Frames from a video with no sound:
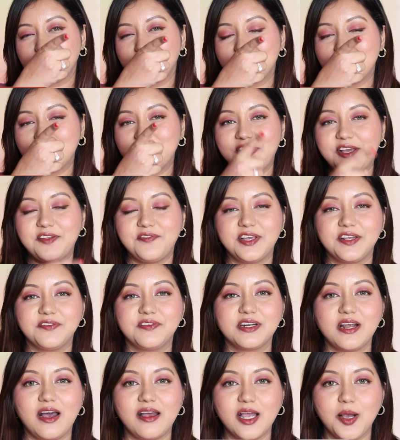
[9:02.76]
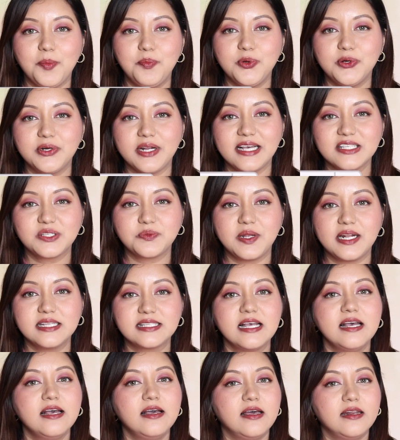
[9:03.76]
to the notify whenever I upload as well as
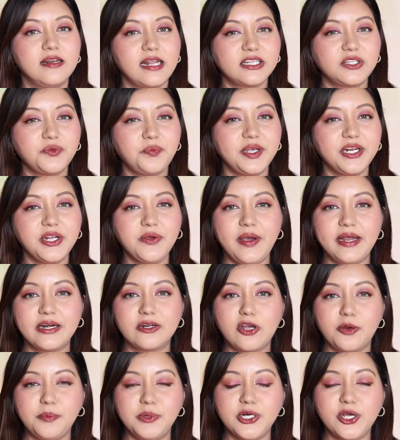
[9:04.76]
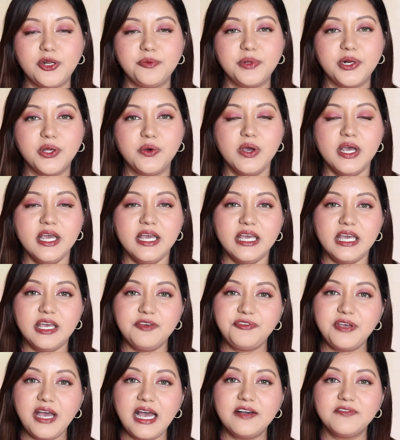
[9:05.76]
like the video and comment down below.
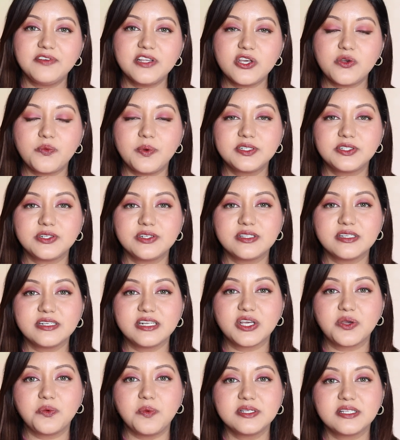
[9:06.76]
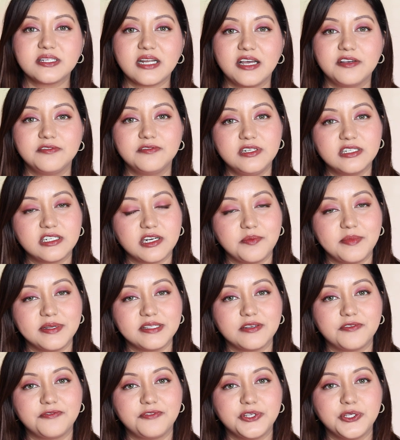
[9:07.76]
If you have any questions or requests, I will try my
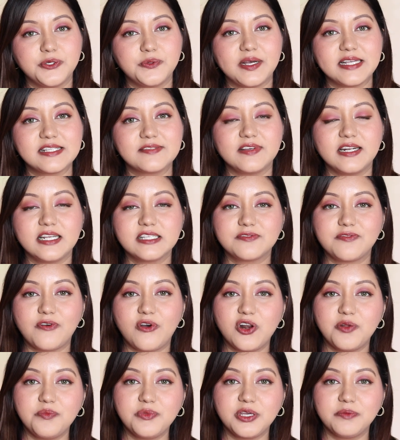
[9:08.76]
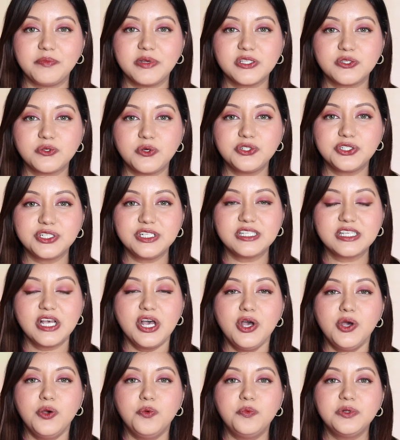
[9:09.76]
best for you as well as follow me on my socials,
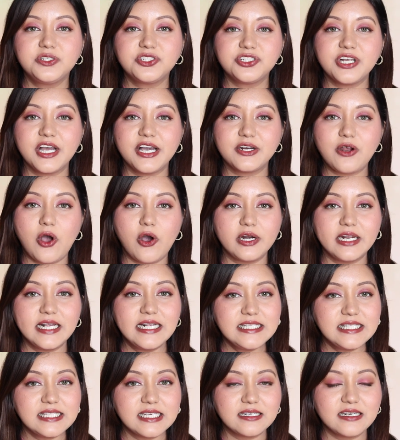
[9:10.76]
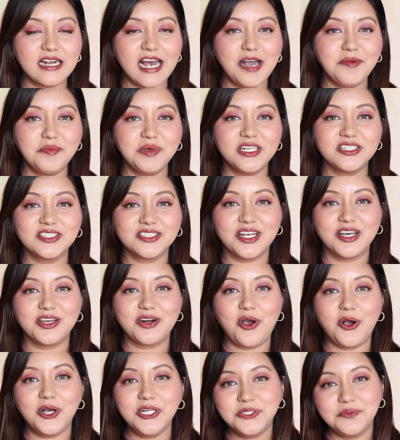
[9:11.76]
Vishnair on Instagram and
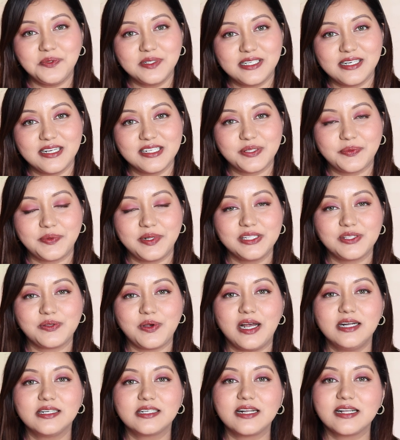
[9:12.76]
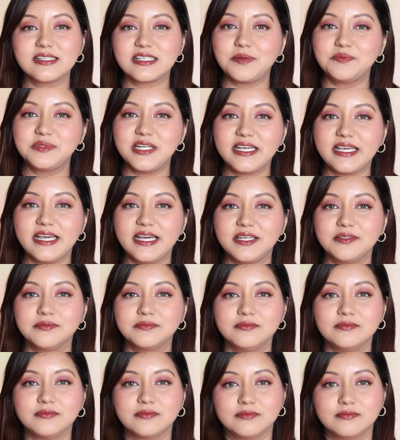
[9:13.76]
Vishnair on Twitter as well. So until next time, take care.
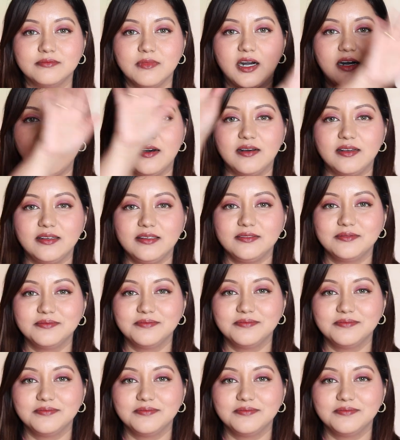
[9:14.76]
Bye.